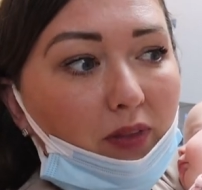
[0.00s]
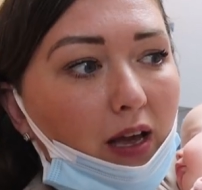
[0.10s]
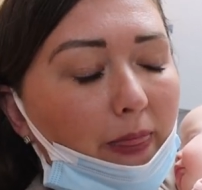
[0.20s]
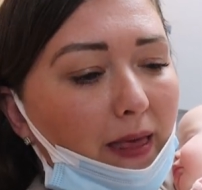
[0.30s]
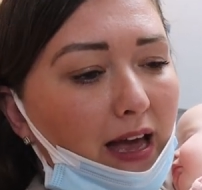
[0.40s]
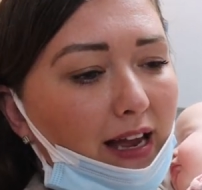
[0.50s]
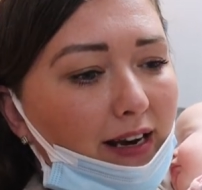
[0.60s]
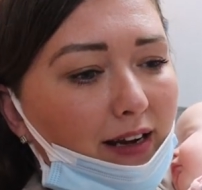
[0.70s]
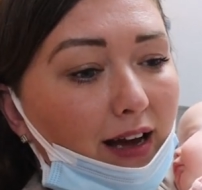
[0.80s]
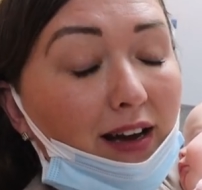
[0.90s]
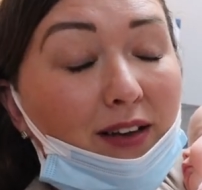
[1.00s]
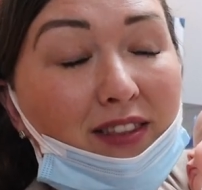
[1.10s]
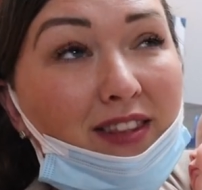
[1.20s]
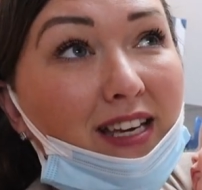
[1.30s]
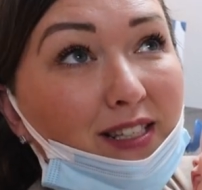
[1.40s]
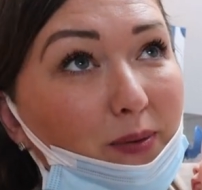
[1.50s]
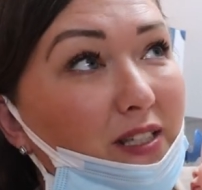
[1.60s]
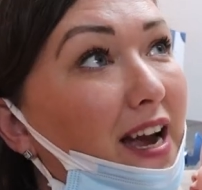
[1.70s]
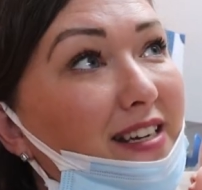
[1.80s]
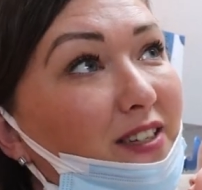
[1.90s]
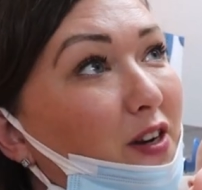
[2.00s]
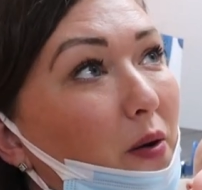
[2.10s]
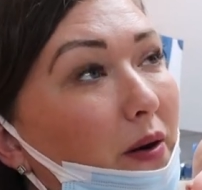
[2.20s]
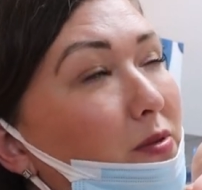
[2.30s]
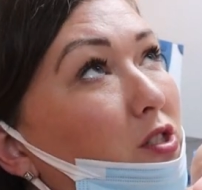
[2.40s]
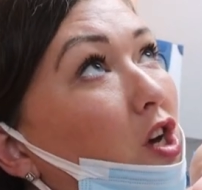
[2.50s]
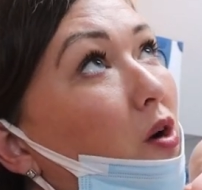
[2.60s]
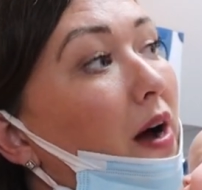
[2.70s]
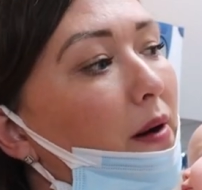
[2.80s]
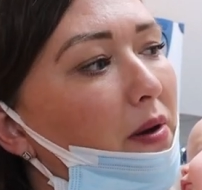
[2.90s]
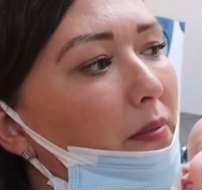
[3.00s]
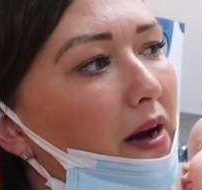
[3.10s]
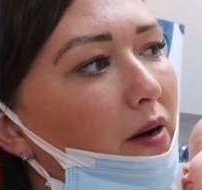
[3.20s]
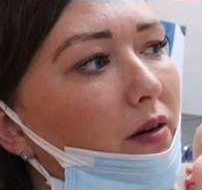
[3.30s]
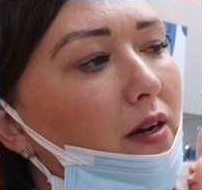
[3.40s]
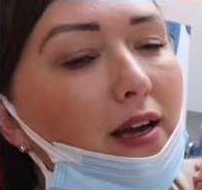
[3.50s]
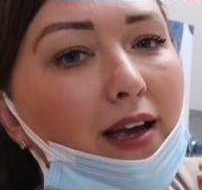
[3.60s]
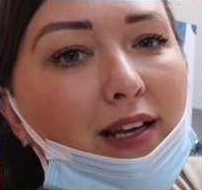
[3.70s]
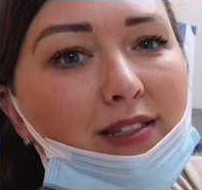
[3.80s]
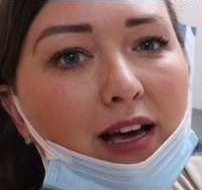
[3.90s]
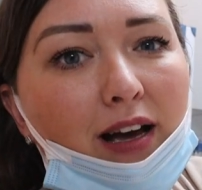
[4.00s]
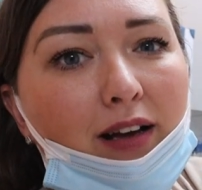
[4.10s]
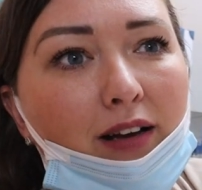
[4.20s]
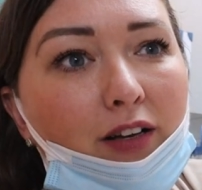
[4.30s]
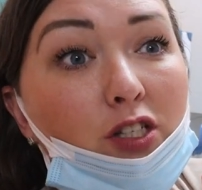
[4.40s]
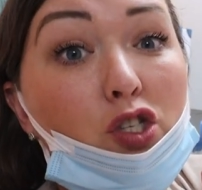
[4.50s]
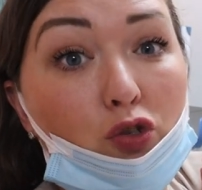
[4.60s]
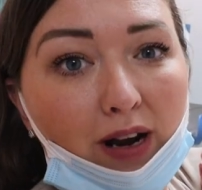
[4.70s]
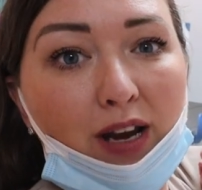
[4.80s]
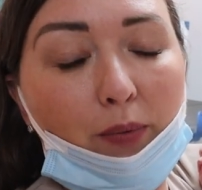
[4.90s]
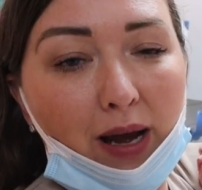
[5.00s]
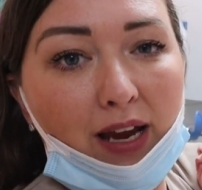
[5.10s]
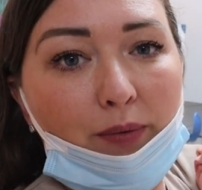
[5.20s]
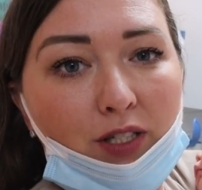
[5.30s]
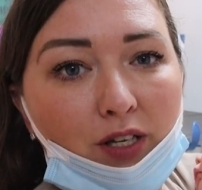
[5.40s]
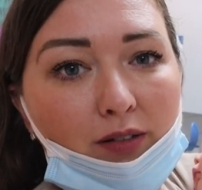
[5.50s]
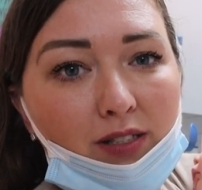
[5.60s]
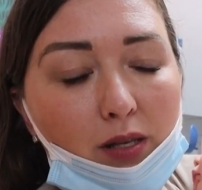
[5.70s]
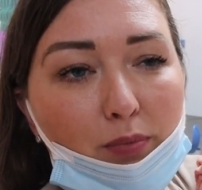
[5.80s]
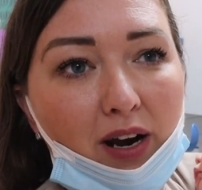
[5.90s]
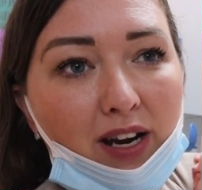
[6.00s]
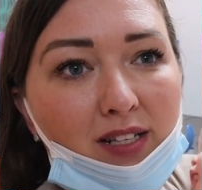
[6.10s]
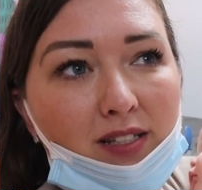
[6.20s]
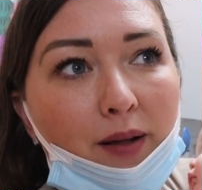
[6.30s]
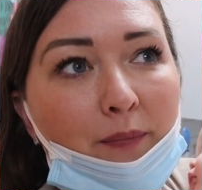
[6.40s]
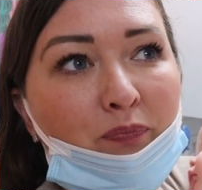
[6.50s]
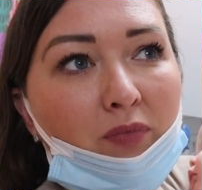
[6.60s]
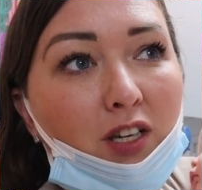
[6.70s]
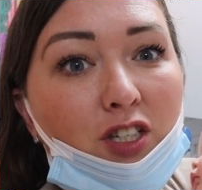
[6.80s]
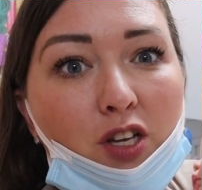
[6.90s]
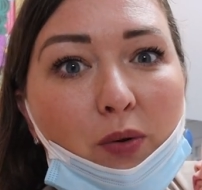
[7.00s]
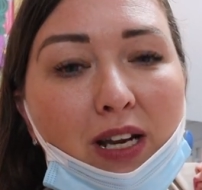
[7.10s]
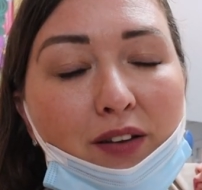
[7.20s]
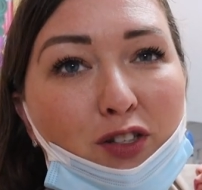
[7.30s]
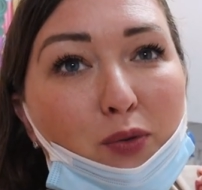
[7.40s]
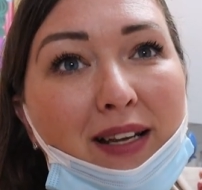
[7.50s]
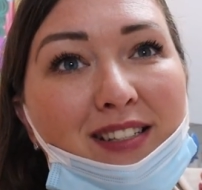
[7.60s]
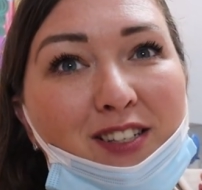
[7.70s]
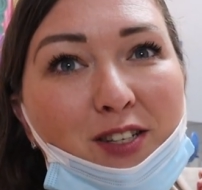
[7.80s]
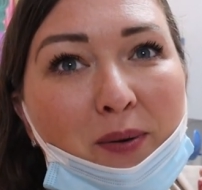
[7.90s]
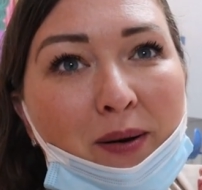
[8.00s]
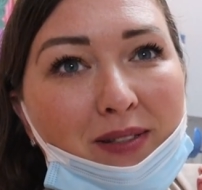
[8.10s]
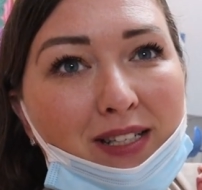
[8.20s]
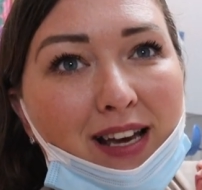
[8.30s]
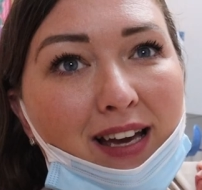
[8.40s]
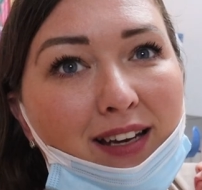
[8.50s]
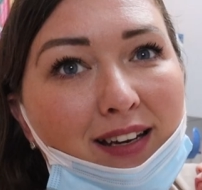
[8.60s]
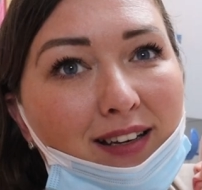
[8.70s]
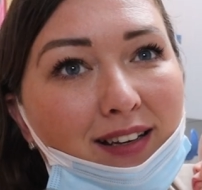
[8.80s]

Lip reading: and then this, which I didn't know and I'm so happy about, is that straight away when she goes into the brace, she's only in it for 22 hours a day.